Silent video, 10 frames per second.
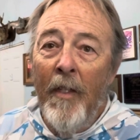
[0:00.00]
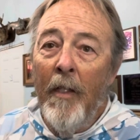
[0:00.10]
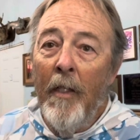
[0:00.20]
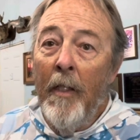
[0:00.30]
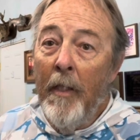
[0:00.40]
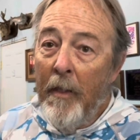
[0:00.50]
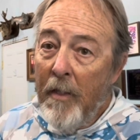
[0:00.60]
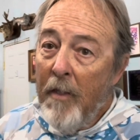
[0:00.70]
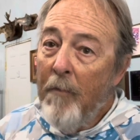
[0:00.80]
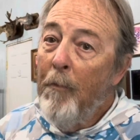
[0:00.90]

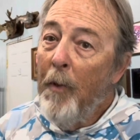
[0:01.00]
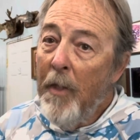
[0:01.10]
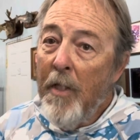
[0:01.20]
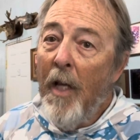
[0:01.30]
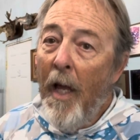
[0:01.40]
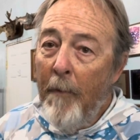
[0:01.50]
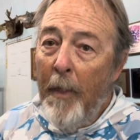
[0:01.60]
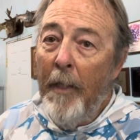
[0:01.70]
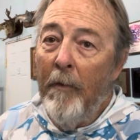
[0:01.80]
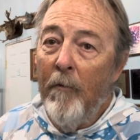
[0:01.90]
It's pretty
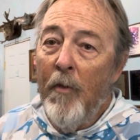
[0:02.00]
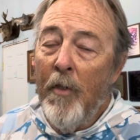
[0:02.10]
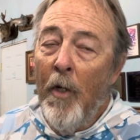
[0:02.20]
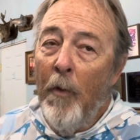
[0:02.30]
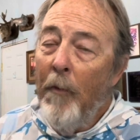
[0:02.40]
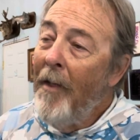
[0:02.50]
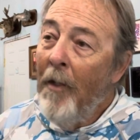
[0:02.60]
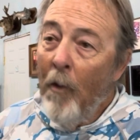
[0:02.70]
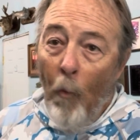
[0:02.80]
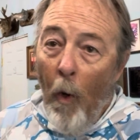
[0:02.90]
slimy. So
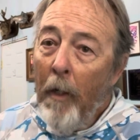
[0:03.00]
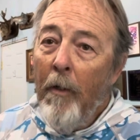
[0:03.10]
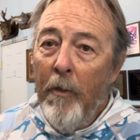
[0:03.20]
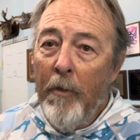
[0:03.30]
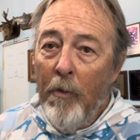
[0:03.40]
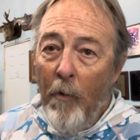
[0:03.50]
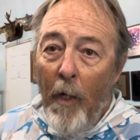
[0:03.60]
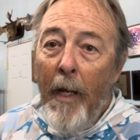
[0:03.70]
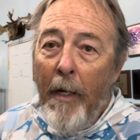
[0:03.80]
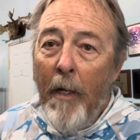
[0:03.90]
water looked
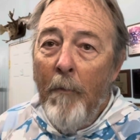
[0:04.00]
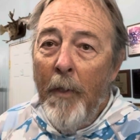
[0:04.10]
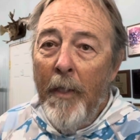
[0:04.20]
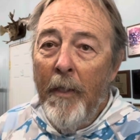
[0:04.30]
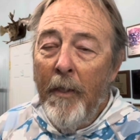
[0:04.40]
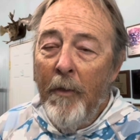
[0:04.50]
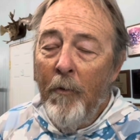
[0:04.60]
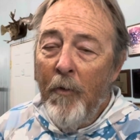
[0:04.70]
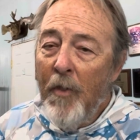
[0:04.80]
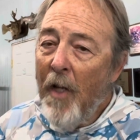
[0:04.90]
great. I mean,
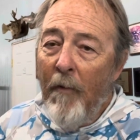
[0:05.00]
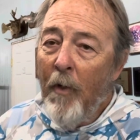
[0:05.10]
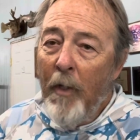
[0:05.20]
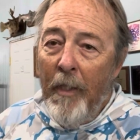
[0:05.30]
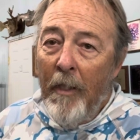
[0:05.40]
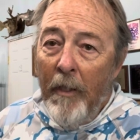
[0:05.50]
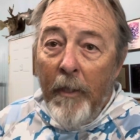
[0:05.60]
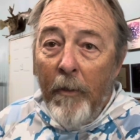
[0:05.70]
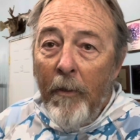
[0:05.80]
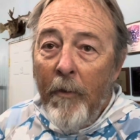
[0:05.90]
it's not very
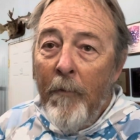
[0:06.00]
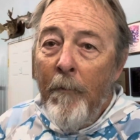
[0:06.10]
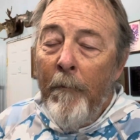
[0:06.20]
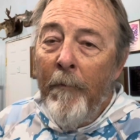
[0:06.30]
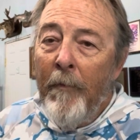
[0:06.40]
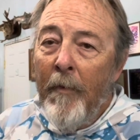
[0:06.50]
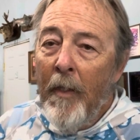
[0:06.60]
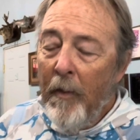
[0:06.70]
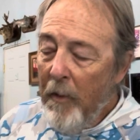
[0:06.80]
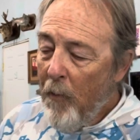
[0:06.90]
clear.
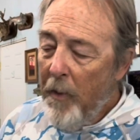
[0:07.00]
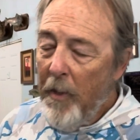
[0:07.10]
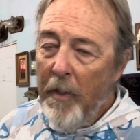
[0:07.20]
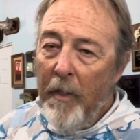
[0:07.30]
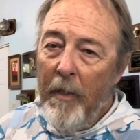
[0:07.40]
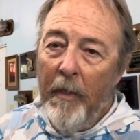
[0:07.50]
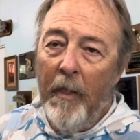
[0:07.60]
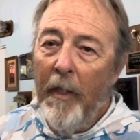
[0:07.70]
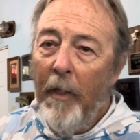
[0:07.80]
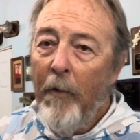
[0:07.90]
Switching to
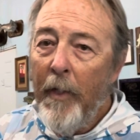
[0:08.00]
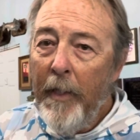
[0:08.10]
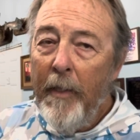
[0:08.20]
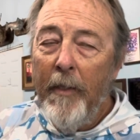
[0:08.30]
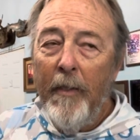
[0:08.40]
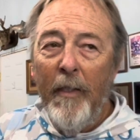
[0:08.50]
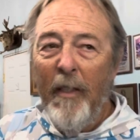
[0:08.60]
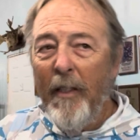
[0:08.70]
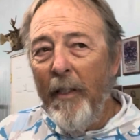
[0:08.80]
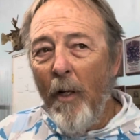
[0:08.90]
clarity,
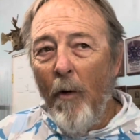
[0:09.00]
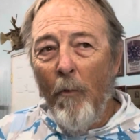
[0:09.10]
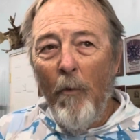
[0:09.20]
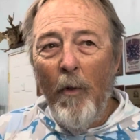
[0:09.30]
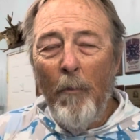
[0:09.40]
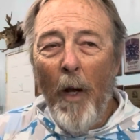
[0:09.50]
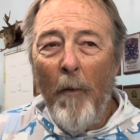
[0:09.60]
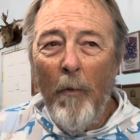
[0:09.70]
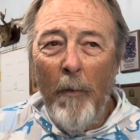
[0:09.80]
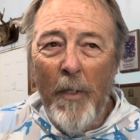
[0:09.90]
we
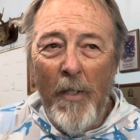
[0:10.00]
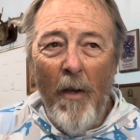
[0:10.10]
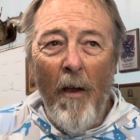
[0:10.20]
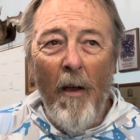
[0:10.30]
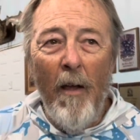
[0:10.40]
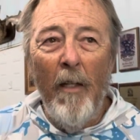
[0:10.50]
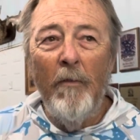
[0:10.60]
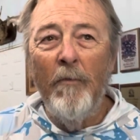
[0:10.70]
probably saw